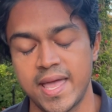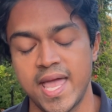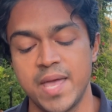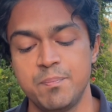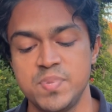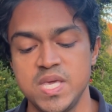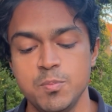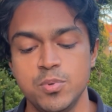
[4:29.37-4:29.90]

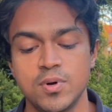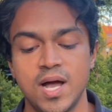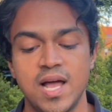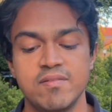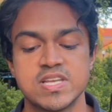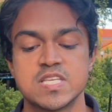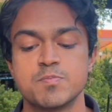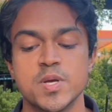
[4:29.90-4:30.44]
And people
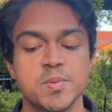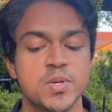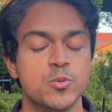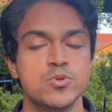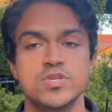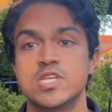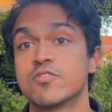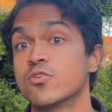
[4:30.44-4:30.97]
have experimented
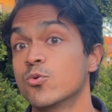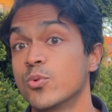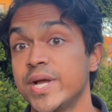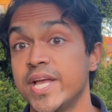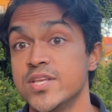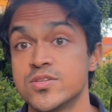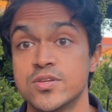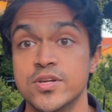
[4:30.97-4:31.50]
with different ways